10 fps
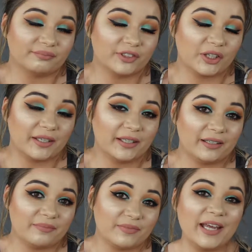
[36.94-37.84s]
so I
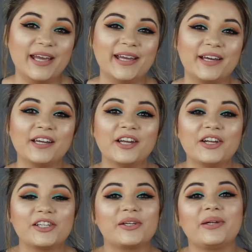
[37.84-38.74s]
did it.
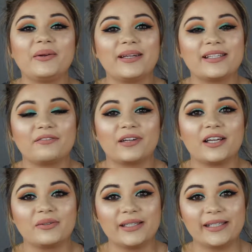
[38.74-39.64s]
So anyways, if you
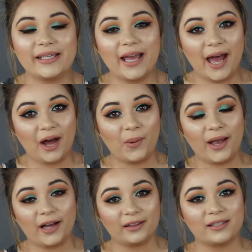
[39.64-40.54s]
guys want to see how
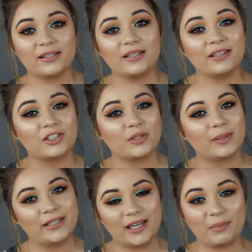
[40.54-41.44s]
I got this look, then just
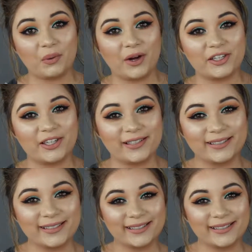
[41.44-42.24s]
please keep on watching.